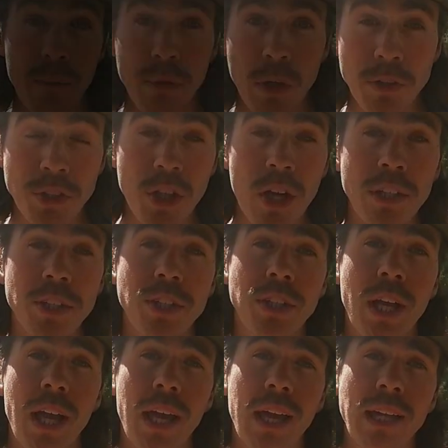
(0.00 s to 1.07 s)
I'm Coach Josh,
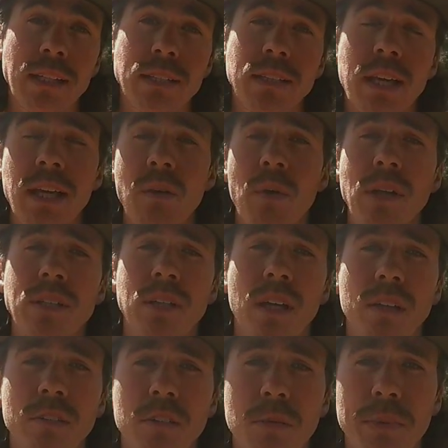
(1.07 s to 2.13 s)
and today I want to
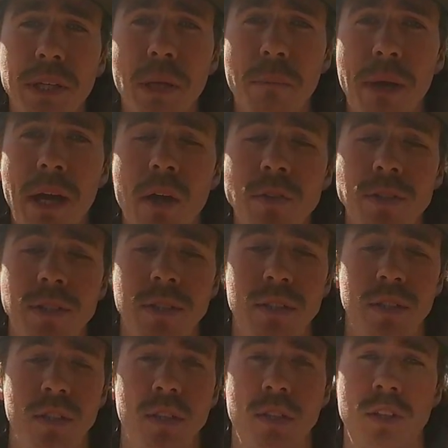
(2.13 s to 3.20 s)
talk a little bit about
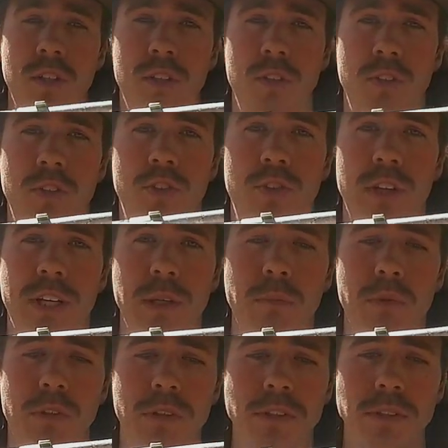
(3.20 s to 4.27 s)
trekking
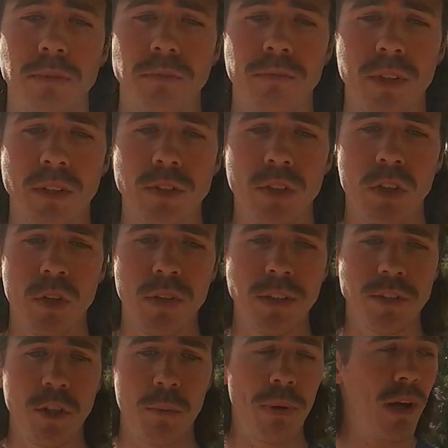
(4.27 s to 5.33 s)
poles. So
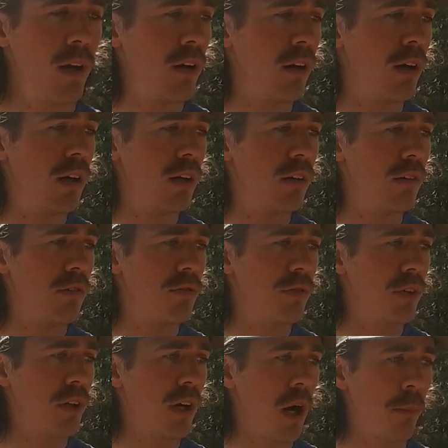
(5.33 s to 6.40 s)
these are a pair of
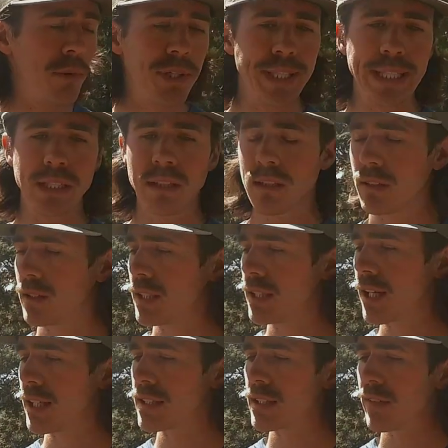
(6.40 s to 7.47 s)
Compardel
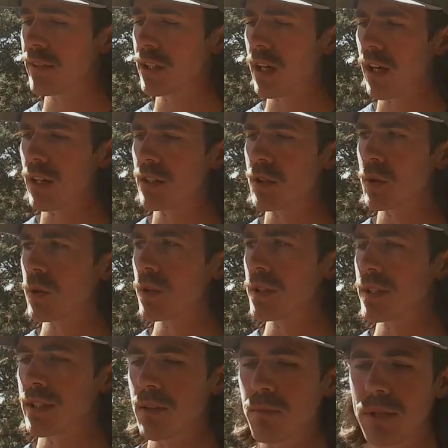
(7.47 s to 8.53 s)
TI7
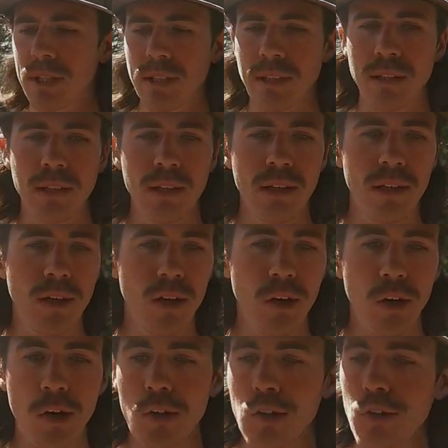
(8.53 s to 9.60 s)
contours. They've been
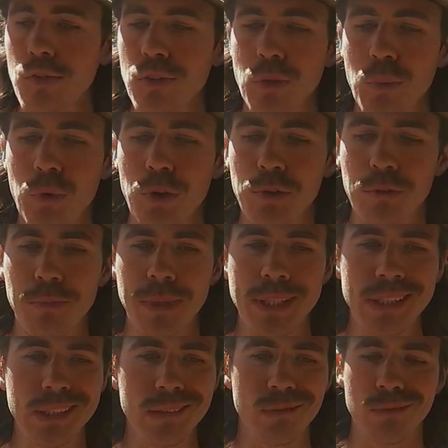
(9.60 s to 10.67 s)
all over the world with
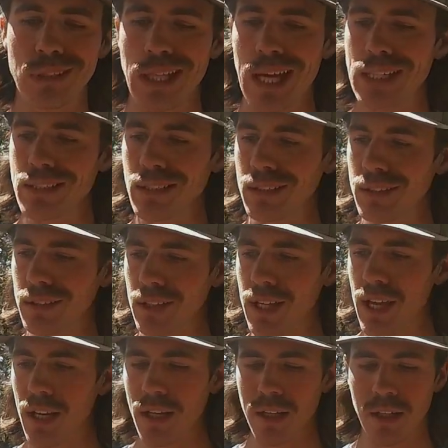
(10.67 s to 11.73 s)
me: Alaska,
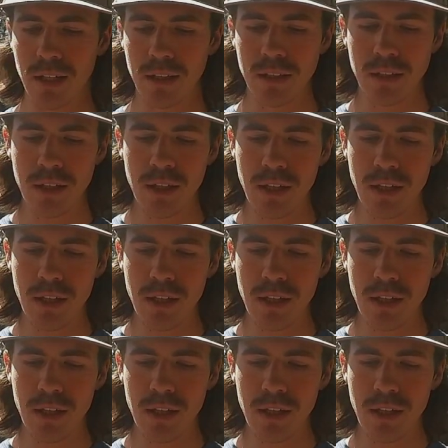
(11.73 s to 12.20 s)
Canada,